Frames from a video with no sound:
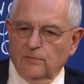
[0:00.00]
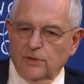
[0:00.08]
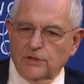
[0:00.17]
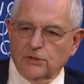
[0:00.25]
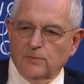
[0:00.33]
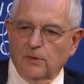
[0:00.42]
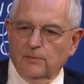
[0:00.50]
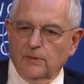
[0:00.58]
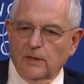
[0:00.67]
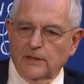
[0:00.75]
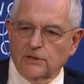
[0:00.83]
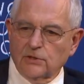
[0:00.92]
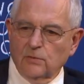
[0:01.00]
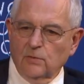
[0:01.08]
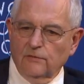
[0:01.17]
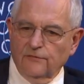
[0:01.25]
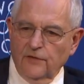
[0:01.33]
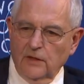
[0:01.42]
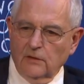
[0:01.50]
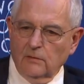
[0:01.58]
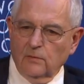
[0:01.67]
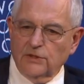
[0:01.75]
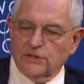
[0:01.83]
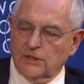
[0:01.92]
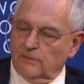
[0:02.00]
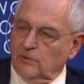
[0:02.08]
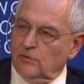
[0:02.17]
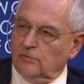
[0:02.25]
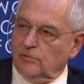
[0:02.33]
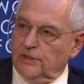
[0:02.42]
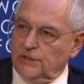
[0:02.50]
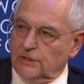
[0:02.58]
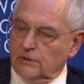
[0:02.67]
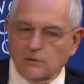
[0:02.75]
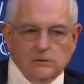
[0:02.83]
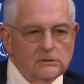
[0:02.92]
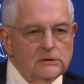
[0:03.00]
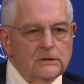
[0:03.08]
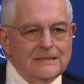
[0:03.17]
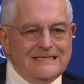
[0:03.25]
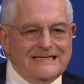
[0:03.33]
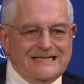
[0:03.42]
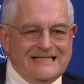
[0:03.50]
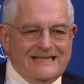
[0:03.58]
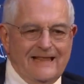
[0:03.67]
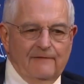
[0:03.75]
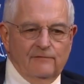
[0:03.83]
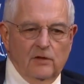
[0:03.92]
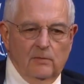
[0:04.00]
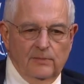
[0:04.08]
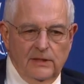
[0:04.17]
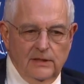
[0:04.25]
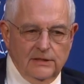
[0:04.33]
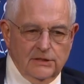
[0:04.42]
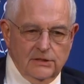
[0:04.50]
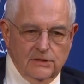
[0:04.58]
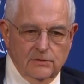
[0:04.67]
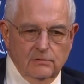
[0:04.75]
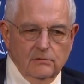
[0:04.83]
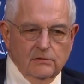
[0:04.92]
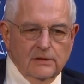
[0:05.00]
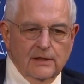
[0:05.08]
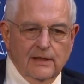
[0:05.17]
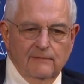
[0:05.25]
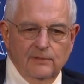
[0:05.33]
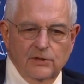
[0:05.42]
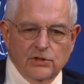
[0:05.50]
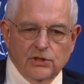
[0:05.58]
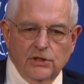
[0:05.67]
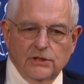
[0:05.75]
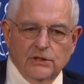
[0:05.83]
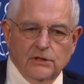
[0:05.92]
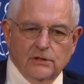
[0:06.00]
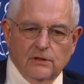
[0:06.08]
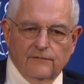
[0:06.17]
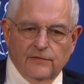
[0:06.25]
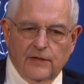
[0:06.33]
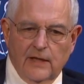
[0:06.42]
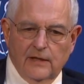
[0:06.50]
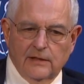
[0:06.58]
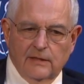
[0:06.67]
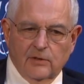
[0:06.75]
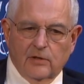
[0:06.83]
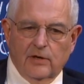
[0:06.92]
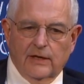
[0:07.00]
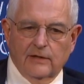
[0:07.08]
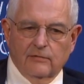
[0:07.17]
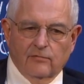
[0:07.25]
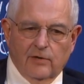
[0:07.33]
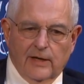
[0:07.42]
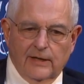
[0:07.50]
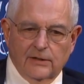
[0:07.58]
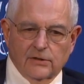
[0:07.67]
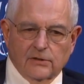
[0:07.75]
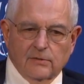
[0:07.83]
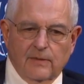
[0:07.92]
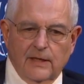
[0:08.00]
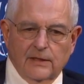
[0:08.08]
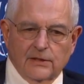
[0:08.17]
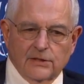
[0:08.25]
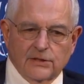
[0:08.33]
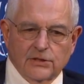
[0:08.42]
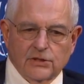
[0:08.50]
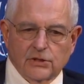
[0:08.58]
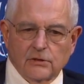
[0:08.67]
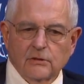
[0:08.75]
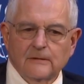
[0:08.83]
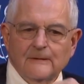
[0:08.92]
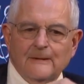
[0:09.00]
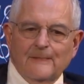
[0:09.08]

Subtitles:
of the British population will feel, with some good reason, that they have not been listened to, that they've been cheated of their democratic right to make a decision,